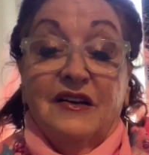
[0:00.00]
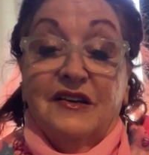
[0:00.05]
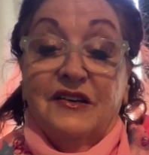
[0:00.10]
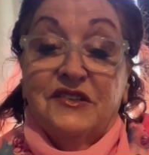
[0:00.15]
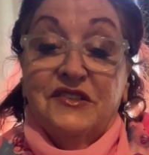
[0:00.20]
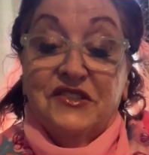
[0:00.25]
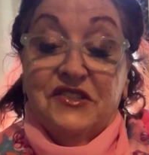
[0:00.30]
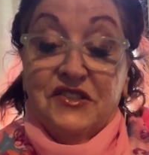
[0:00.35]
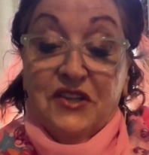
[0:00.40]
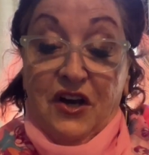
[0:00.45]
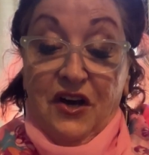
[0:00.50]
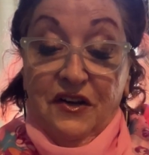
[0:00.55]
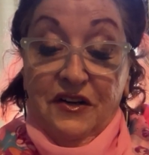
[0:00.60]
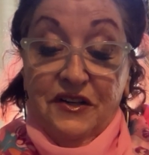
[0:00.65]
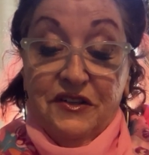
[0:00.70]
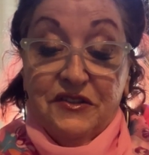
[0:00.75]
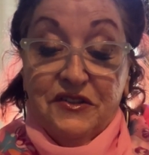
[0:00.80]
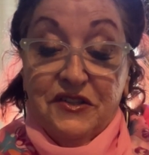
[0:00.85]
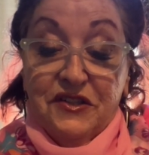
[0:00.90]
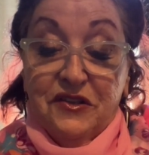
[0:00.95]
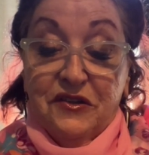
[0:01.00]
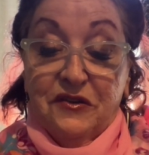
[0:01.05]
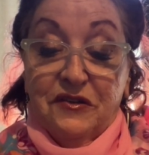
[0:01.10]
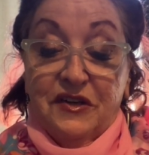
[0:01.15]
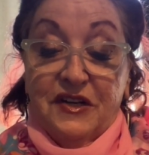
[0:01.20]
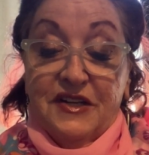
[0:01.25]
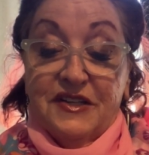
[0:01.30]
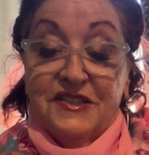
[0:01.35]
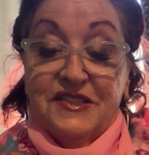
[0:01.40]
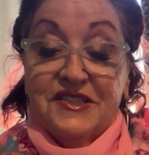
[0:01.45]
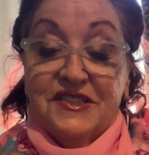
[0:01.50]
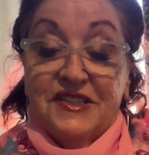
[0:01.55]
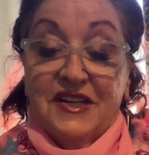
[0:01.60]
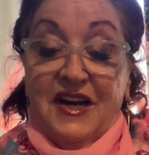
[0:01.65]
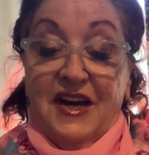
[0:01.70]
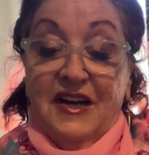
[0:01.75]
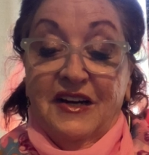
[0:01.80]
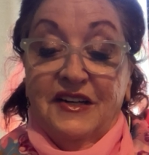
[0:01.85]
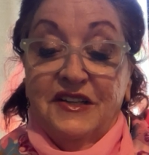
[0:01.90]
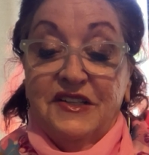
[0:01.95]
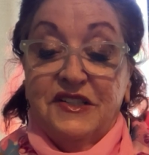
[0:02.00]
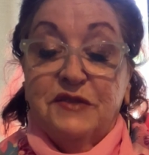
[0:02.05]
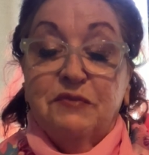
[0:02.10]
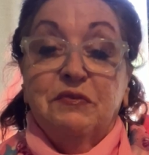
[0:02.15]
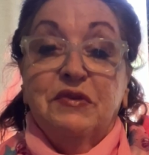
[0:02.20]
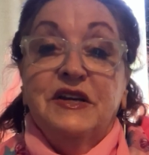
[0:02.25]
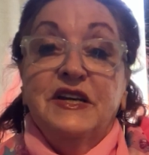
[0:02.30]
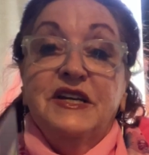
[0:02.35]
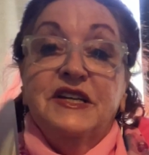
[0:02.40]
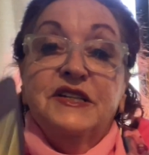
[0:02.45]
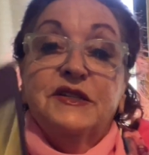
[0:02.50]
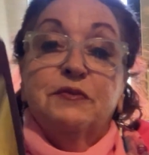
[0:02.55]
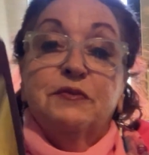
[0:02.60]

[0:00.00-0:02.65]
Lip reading: Solitude. In silence, peace